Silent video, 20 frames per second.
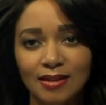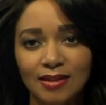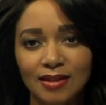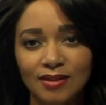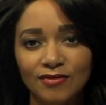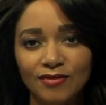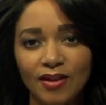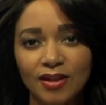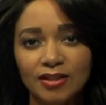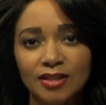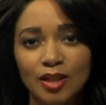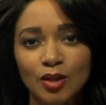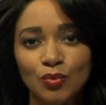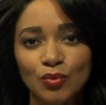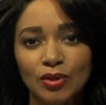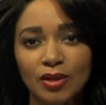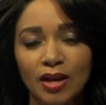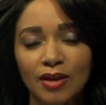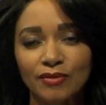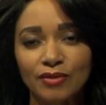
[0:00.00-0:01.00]
The funding
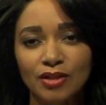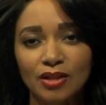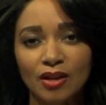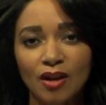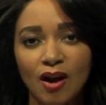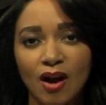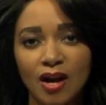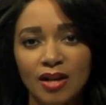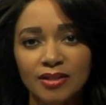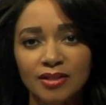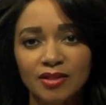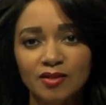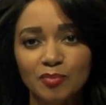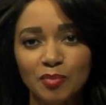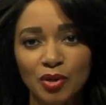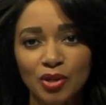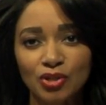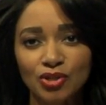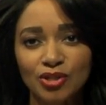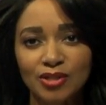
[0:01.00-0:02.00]
will cover the cost
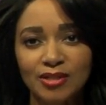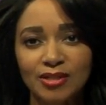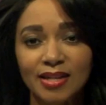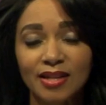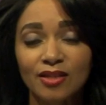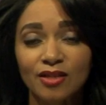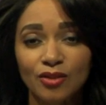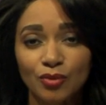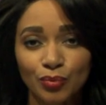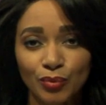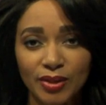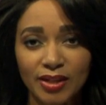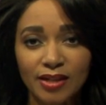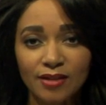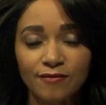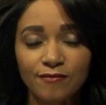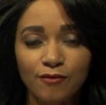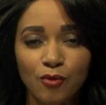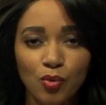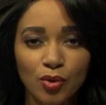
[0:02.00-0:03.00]
of purchasing
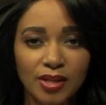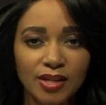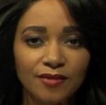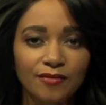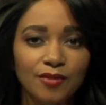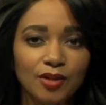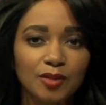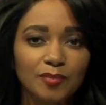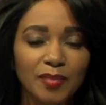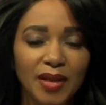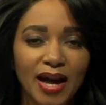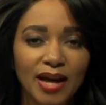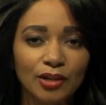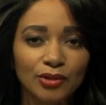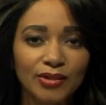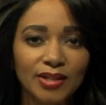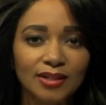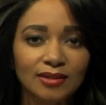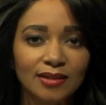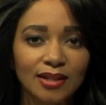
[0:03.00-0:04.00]
three 40-foot
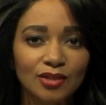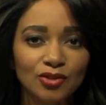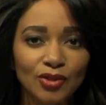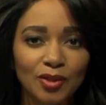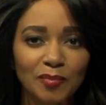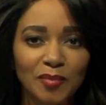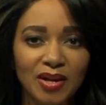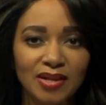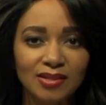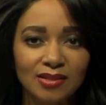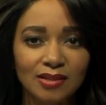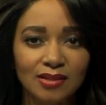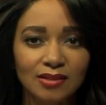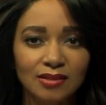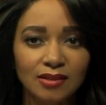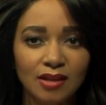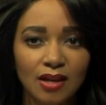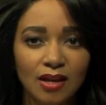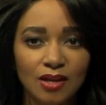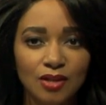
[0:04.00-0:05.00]
battery electric
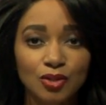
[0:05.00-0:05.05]
buses